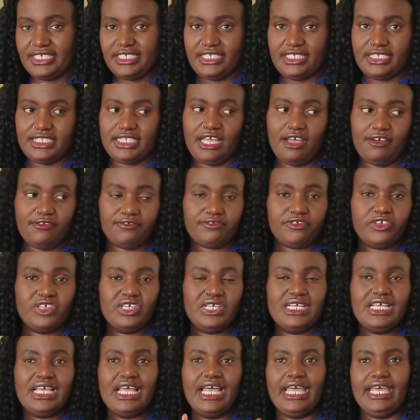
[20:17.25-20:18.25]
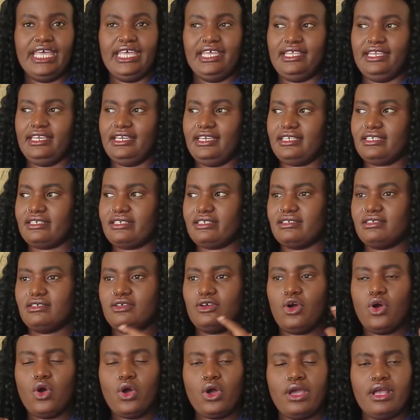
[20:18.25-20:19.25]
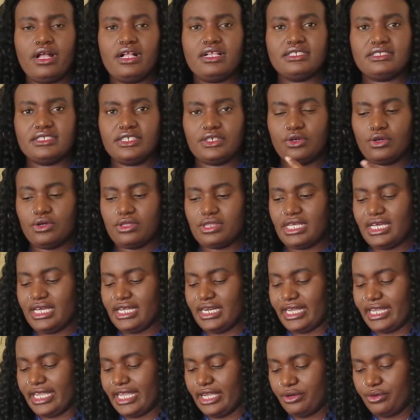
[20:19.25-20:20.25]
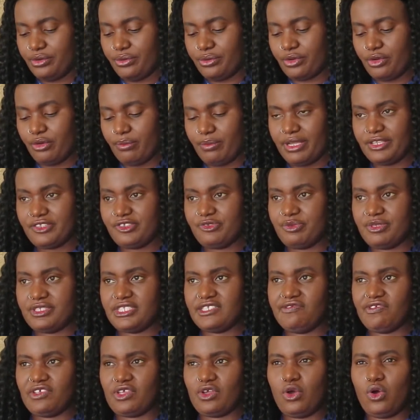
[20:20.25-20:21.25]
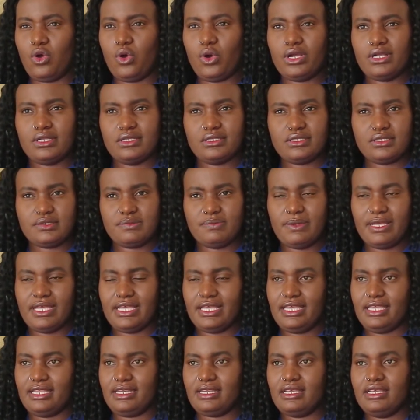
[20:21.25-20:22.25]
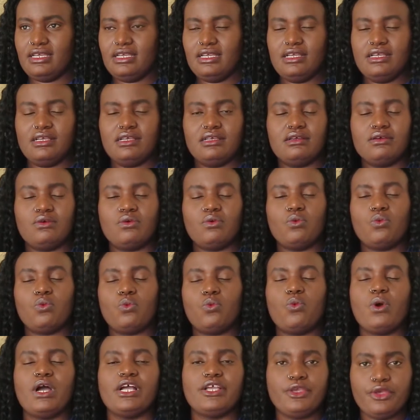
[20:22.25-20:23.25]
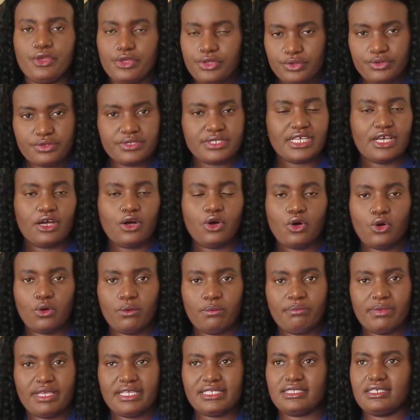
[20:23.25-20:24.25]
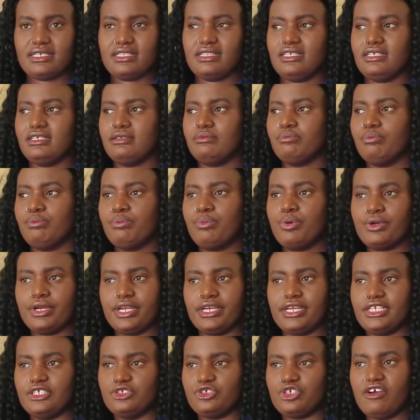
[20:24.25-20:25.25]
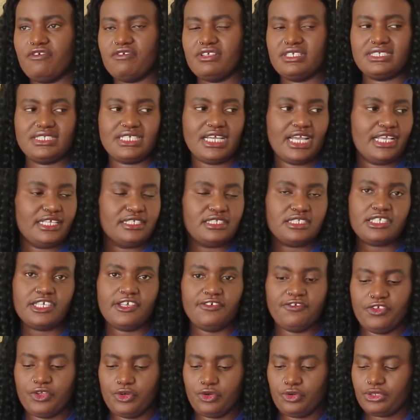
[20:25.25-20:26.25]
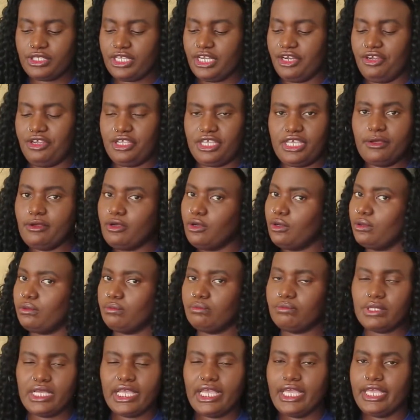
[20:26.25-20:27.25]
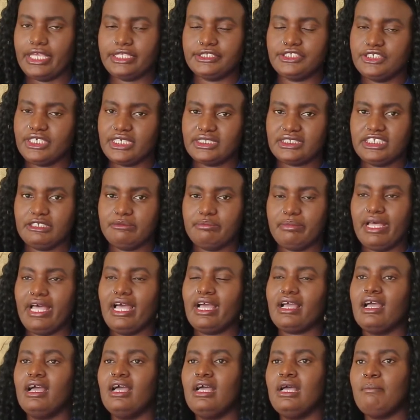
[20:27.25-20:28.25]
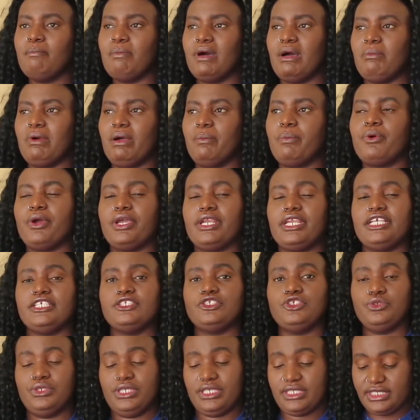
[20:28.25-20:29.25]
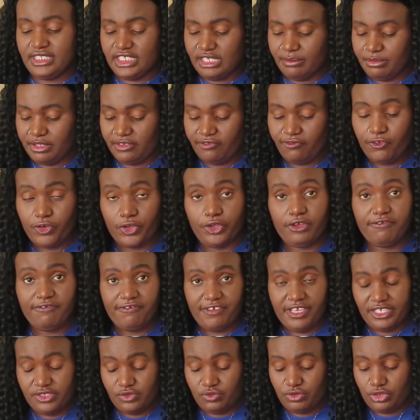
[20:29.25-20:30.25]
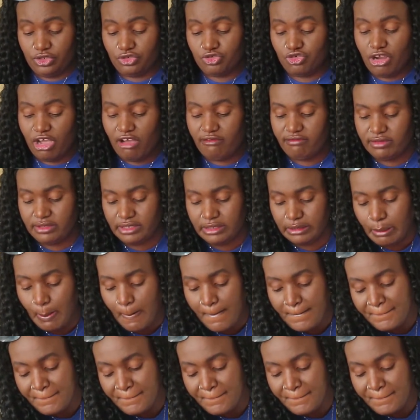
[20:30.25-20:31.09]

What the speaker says: stuff. And oils and all that, I cannot recommend specific oils, but what you use at home, basically put it in travel size if you're not carrying a checked-in bag. But my point is, you need something for your face when you're traveling.